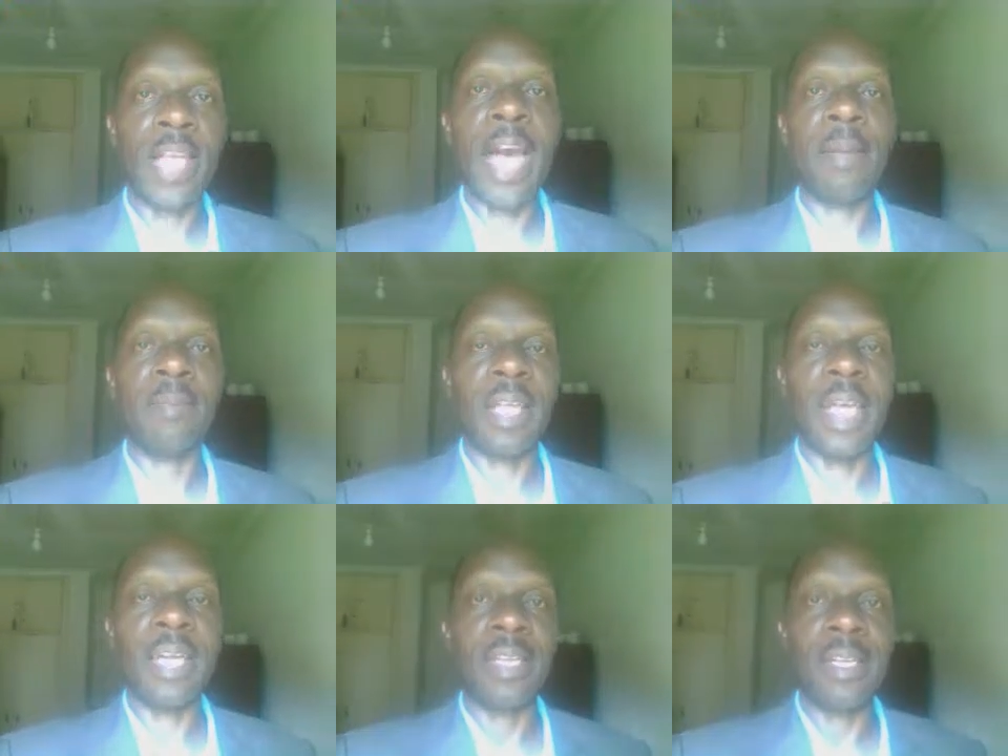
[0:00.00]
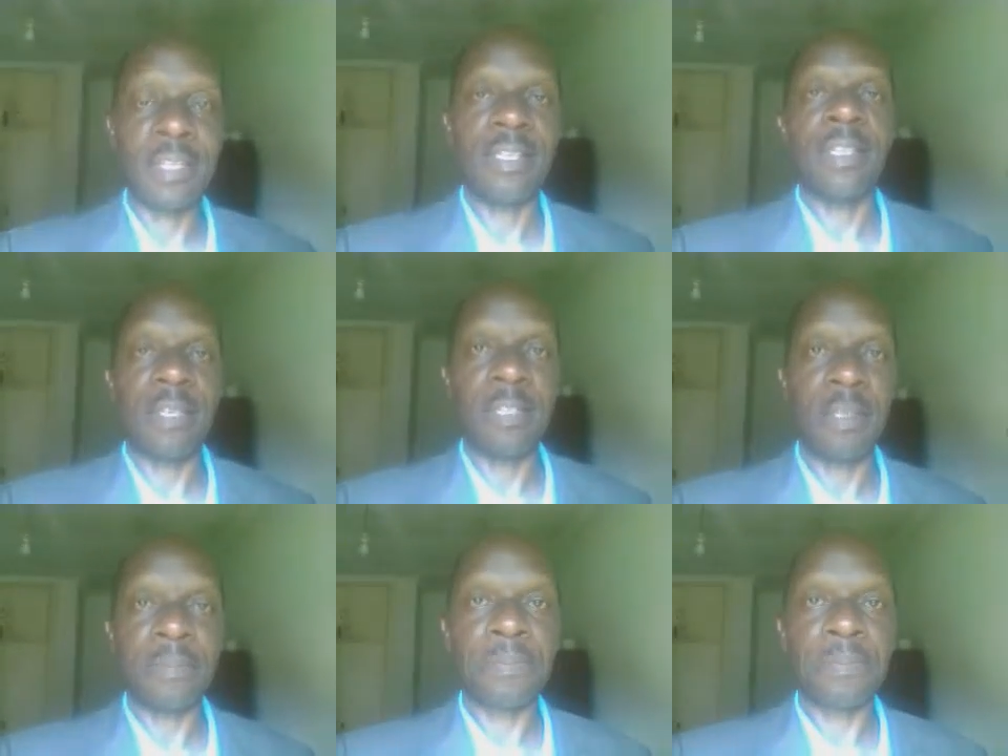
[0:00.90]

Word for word: times and seasons.